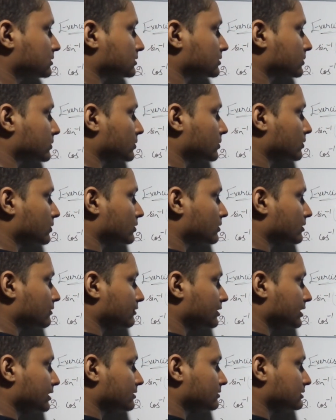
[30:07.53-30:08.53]
so
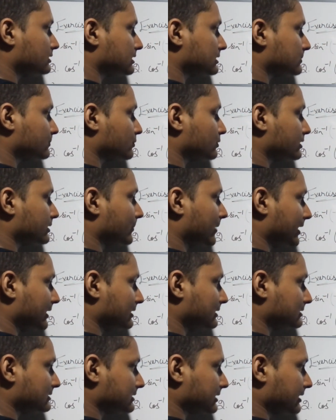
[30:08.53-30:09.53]
we need to just put a
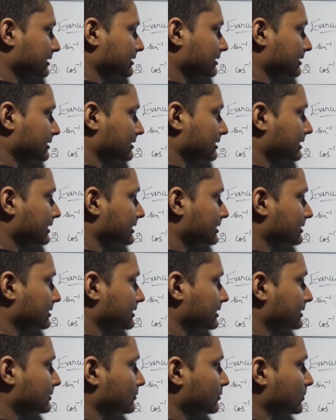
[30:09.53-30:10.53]
minus sign and
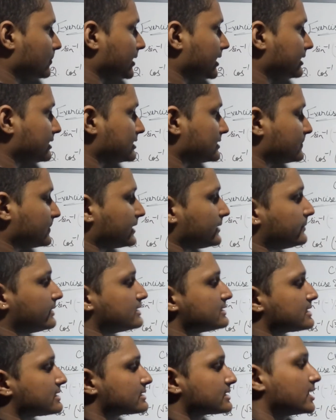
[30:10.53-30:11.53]
write it will be minus pi
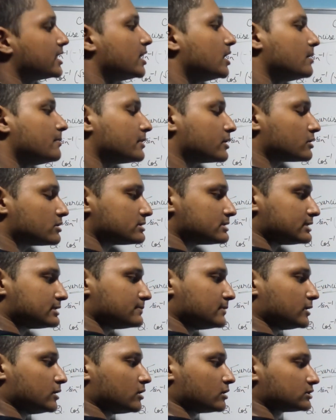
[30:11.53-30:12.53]
by 6 because
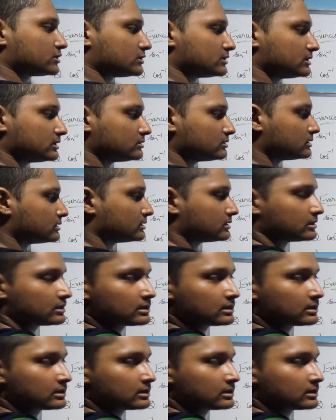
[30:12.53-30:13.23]
it belongs to the